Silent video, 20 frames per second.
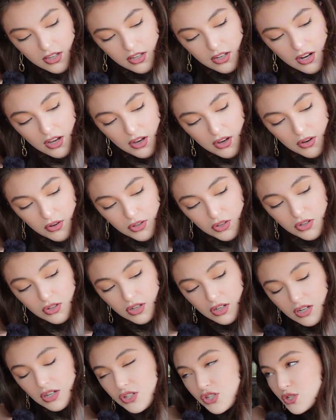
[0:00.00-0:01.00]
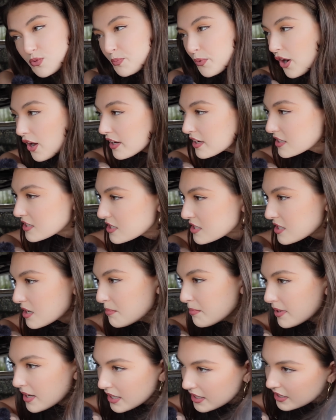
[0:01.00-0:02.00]
You know, you could have just brought it to
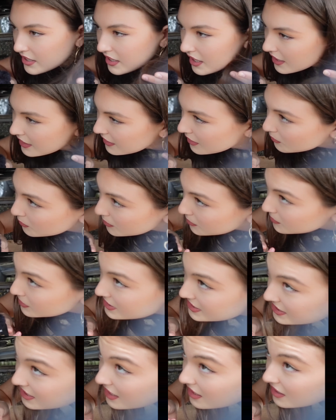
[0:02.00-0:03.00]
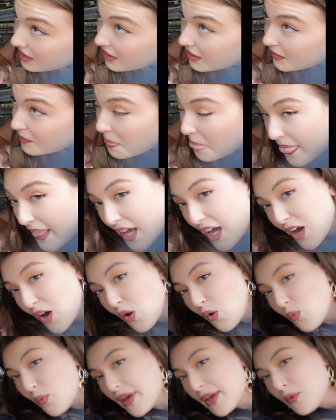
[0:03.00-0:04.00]
somebody, and then we would still
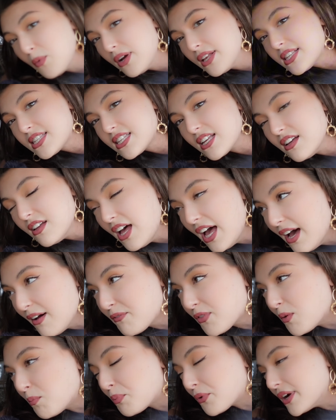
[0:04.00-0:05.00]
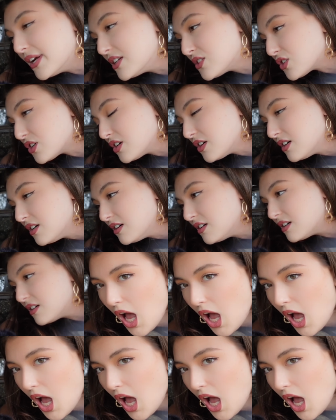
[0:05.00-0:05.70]
have the printer.